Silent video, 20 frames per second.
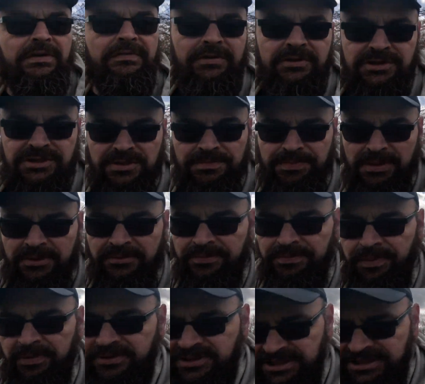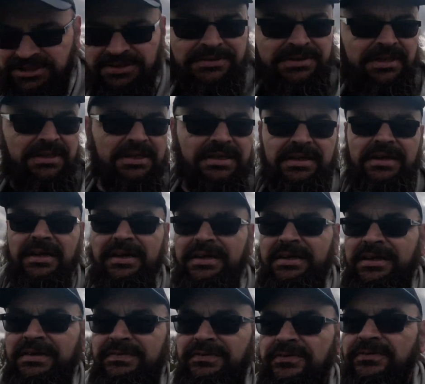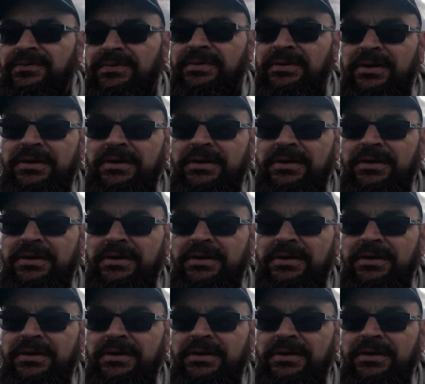I've looked at pillboxes on the internet and they've all,